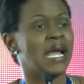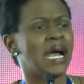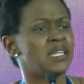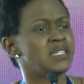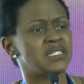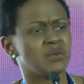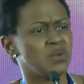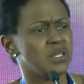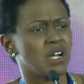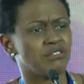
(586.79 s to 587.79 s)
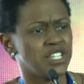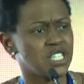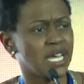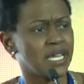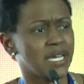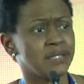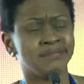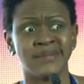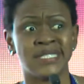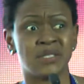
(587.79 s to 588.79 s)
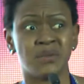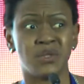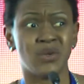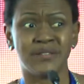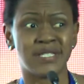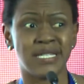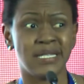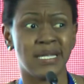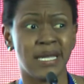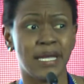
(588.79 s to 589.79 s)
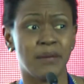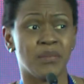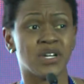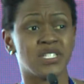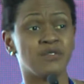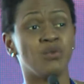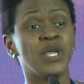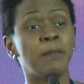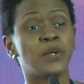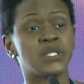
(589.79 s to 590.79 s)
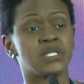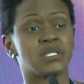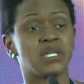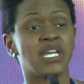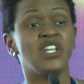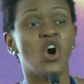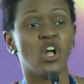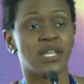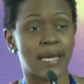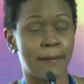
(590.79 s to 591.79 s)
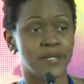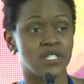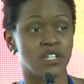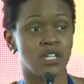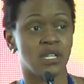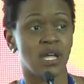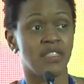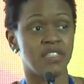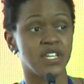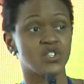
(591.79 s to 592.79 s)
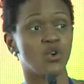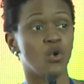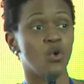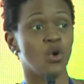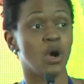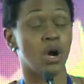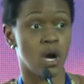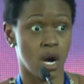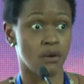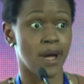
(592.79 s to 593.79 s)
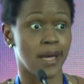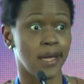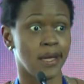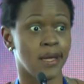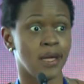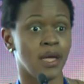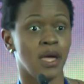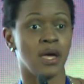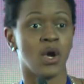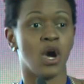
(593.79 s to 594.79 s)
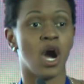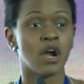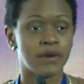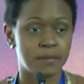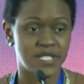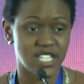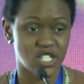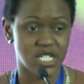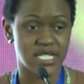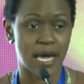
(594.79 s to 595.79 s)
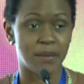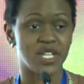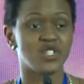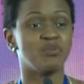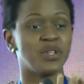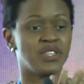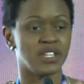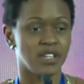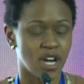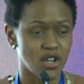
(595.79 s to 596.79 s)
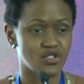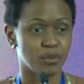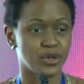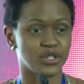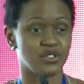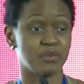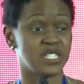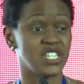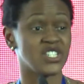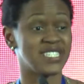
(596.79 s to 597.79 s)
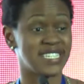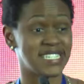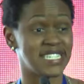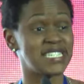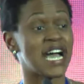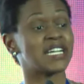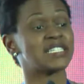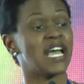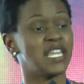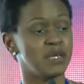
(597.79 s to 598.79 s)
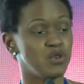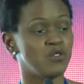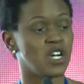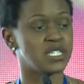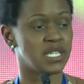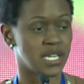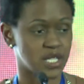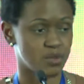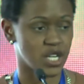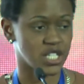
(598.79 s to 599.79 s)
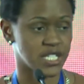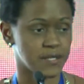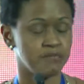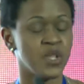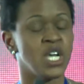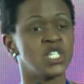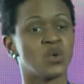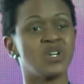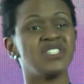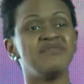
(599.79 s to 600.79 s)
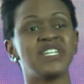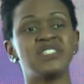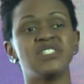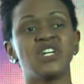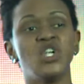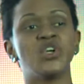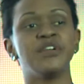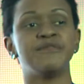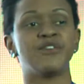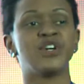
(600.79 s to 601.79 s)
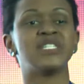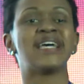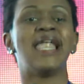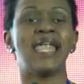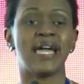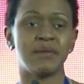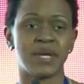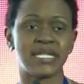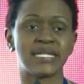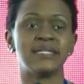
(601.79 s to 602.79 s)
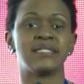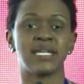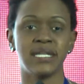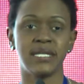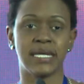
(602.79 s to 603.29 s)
And they'll say, we're not rich like that. So we don't have skin in the game, because if we put in all the capital and things go awry, our reputation is damaged, but the entrepreneur's reputation stays intact, and they move on to the next project. So what investors are looking for is alignment and skin in